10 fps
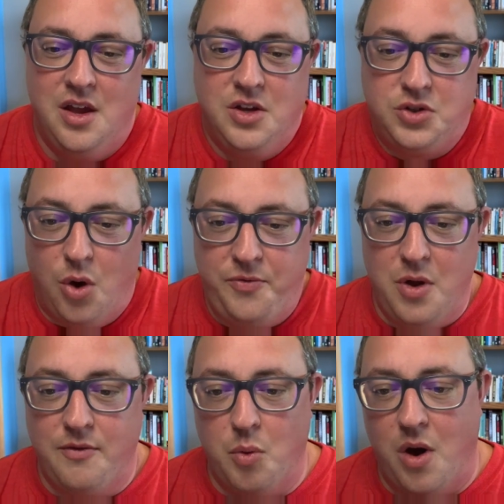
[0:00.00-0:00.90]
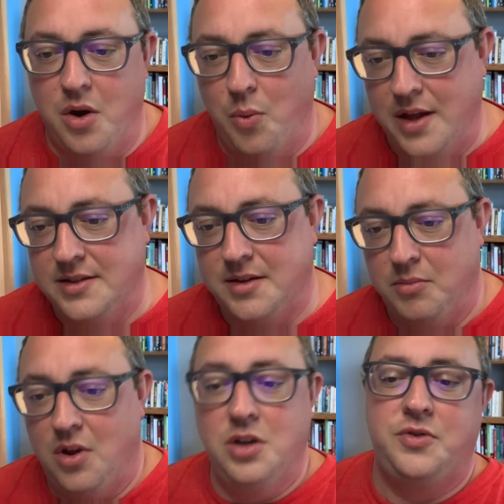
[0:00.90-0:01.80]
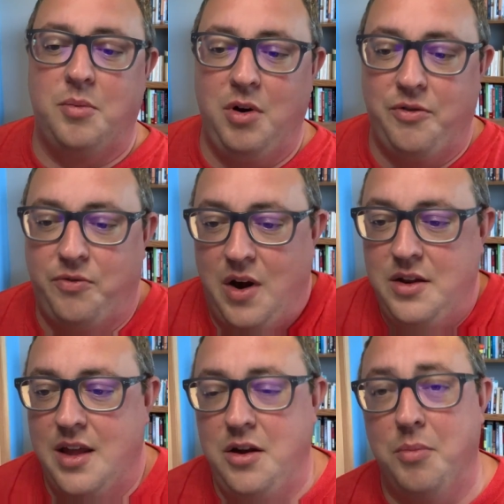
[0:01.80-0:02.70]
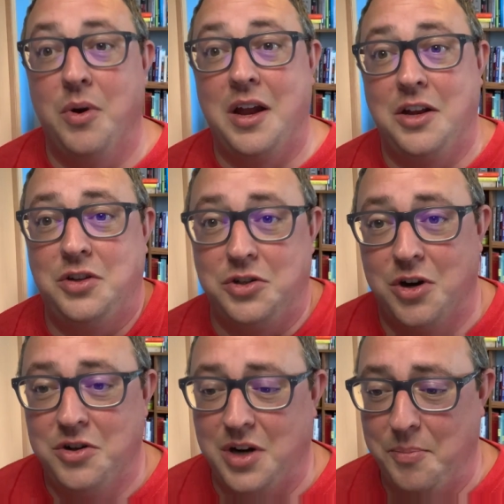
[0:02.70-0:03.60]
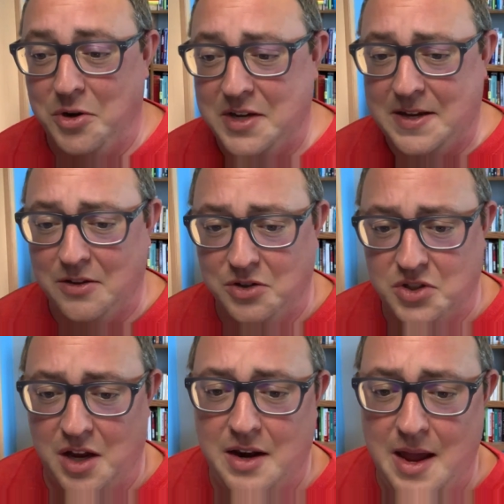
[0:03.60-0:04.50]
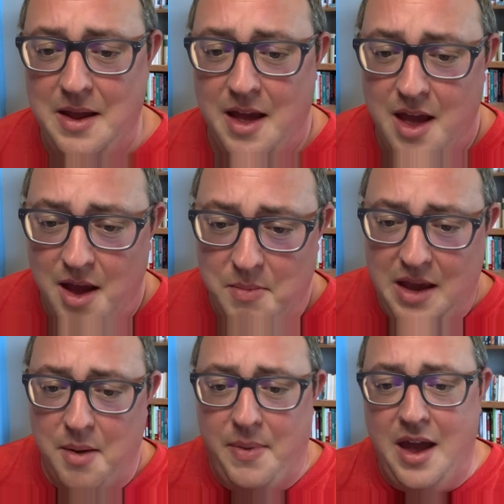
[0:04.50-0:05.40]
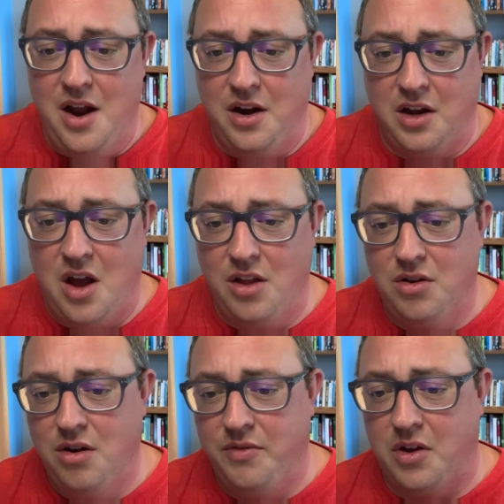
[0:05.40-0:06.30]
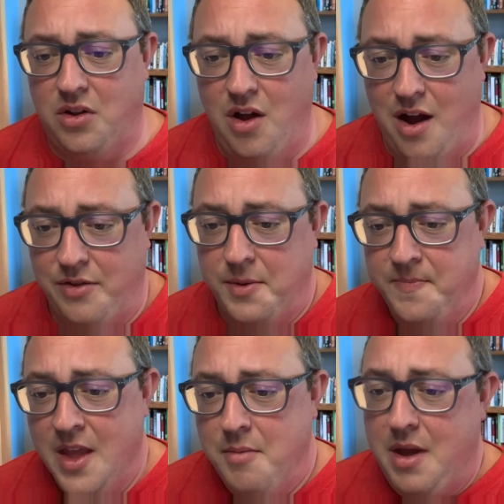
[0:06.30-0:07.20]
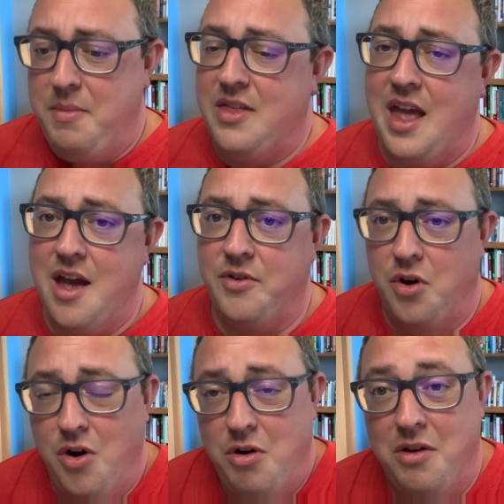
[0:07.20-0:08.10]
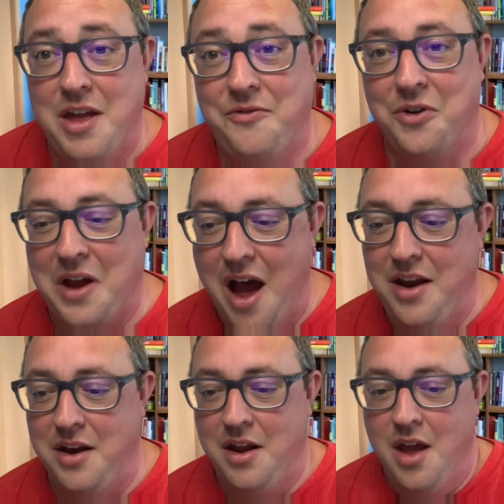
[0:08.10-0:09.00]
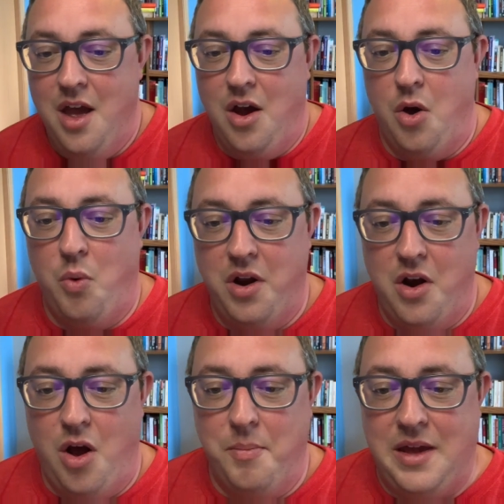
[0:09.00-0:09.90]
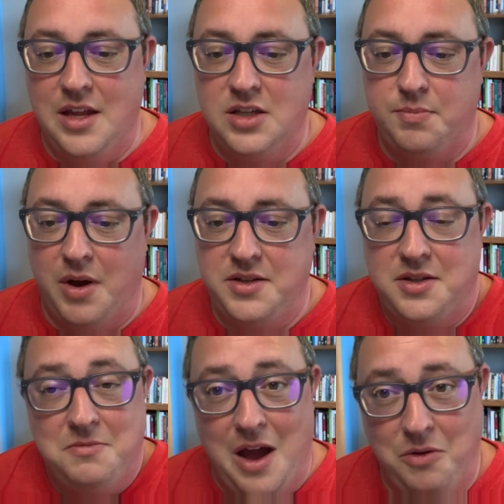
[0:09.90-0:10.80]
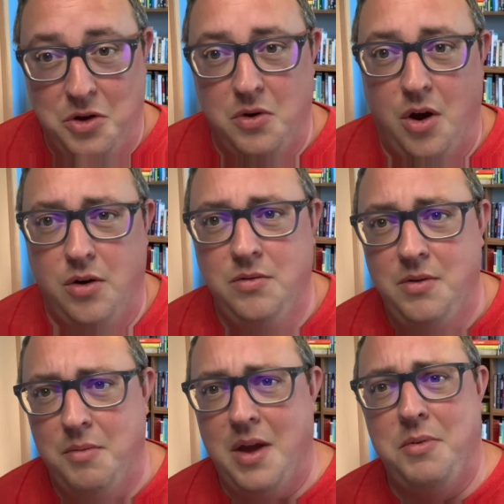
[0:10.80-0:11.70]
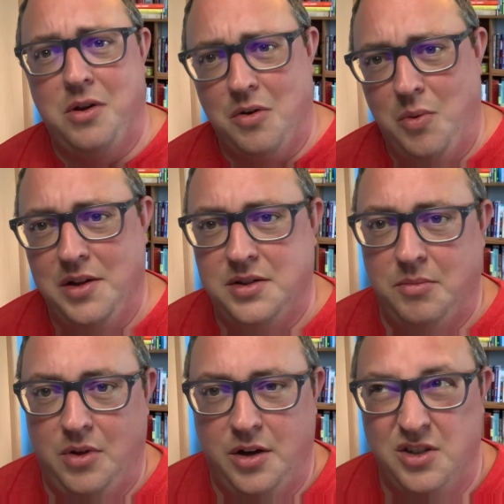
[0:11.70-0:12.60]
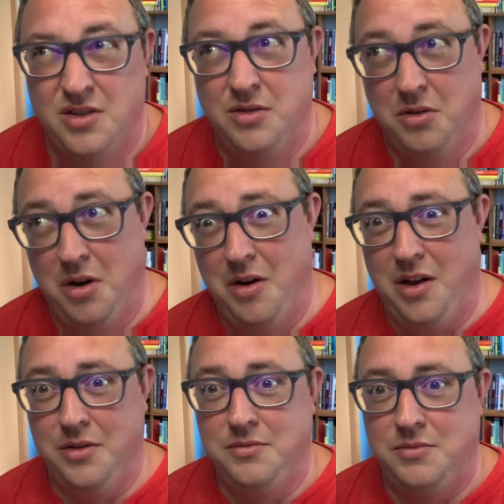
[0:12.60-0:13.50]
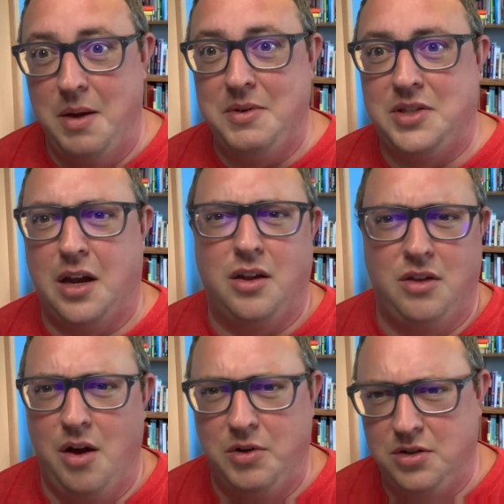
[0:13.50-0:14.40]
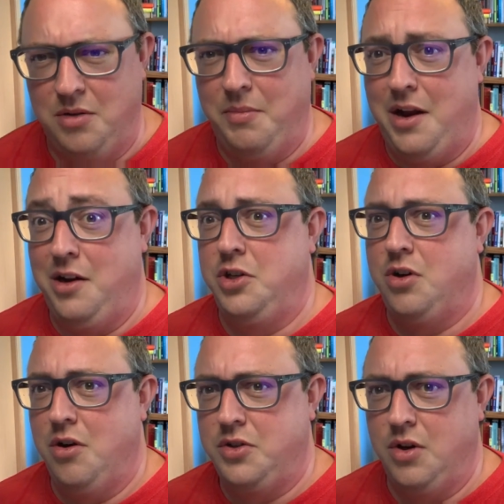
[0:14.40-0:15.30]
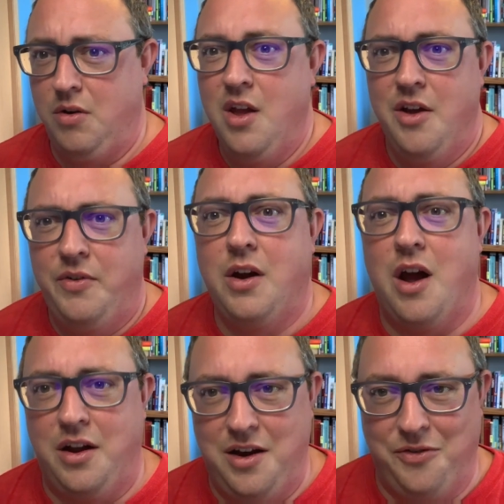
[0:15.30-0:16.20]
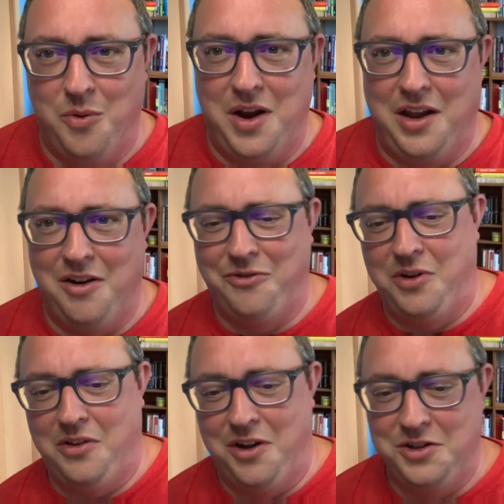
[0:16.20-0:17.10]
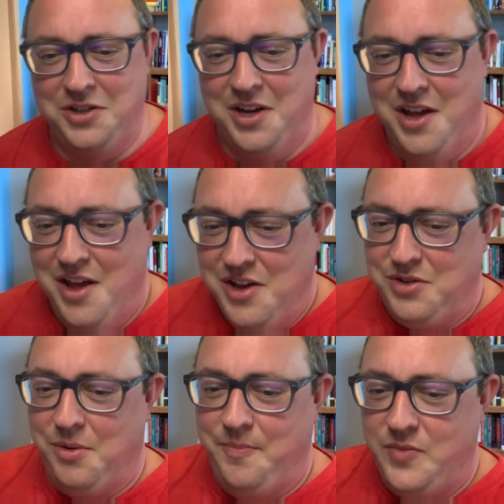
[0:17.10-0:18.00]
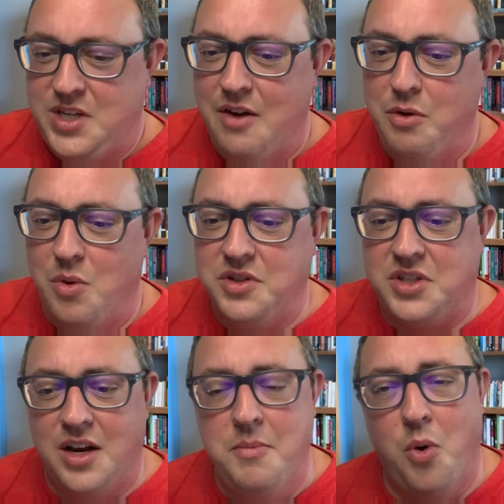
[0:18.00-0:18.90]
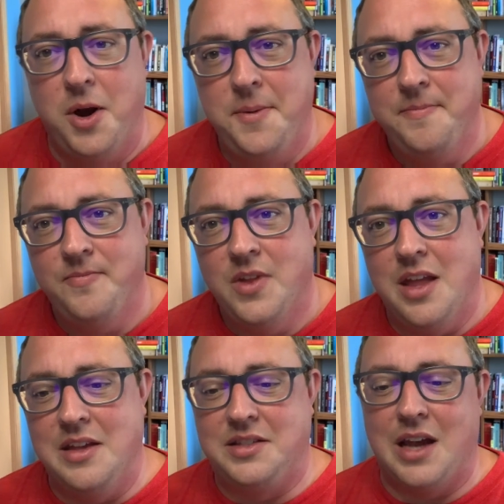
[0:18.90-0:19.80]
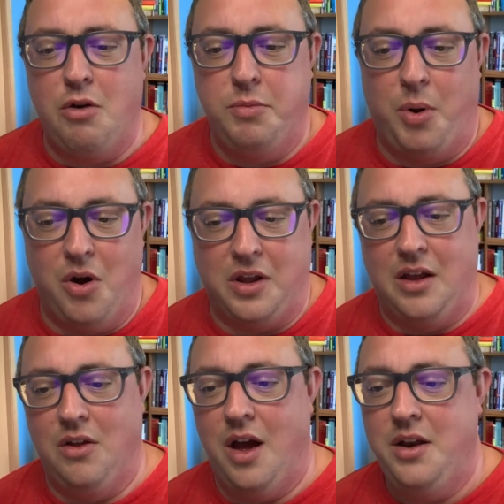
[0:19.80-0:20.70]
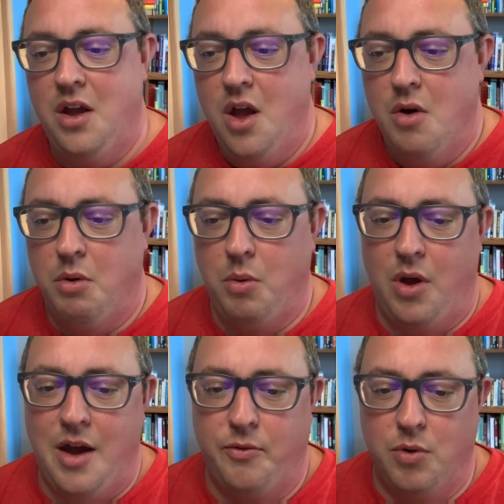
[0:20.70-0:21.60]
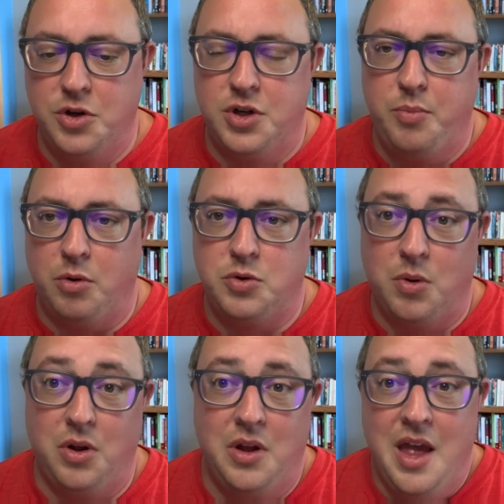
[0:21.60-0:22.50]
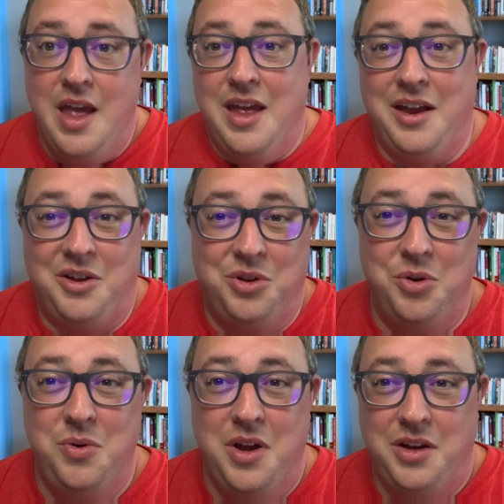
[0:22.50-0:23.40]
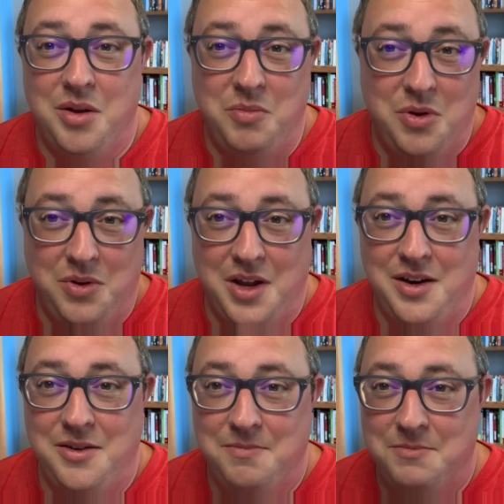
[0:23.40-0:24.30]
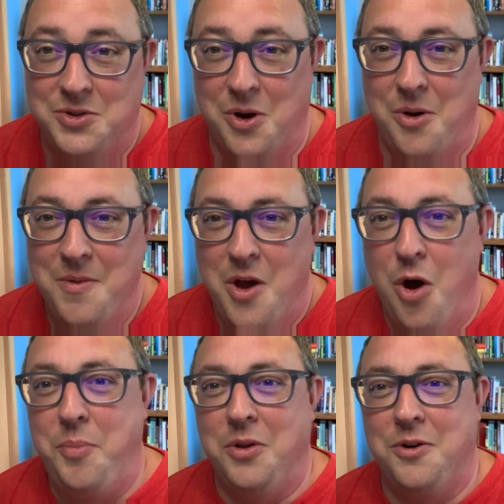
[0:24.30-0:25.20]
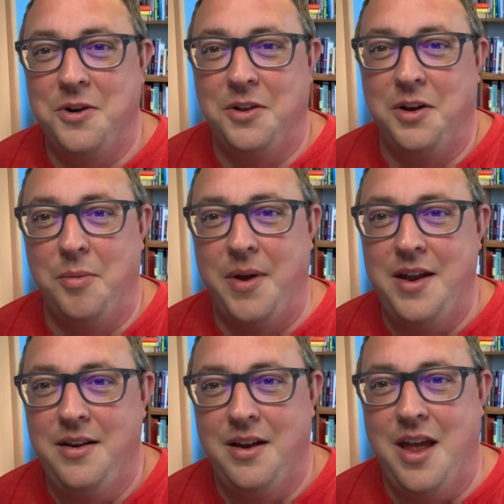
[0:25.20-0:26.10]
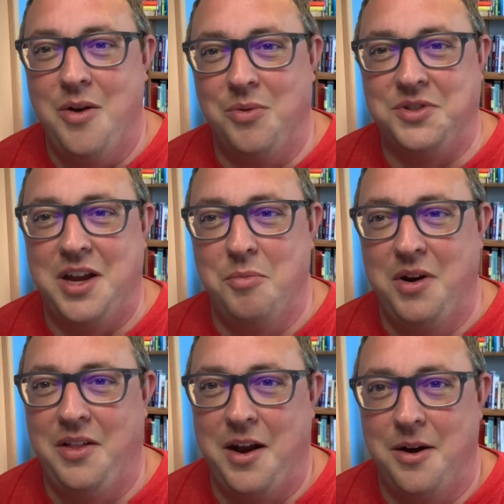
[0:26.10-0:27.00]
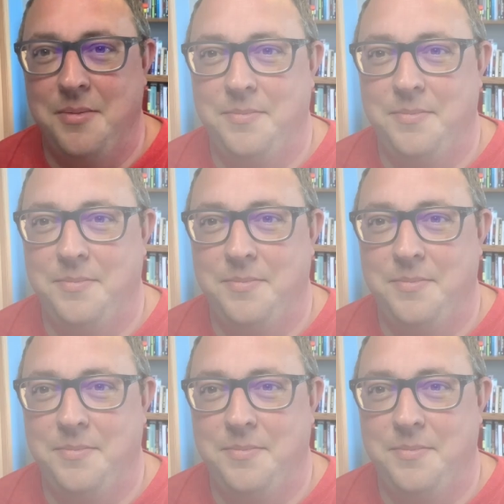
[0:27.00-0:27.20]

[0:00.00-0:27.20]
So if you ever want to win some lunch from your friend that you're bringing to church on a particular Sunday, make a bet on a color of the cloth. Maybe they haven't heard or they'd forgotten what it all means, but now you know, and maybe you can win some lunch. Well, maybe second thought, we shouldn't bet in church, so figure out a different way to get a free lunch. So see everyone Sunday morning in the south parking lot, where we'll have worship, which will include communion. So hope you learned a little bit, and we'll see everybody later.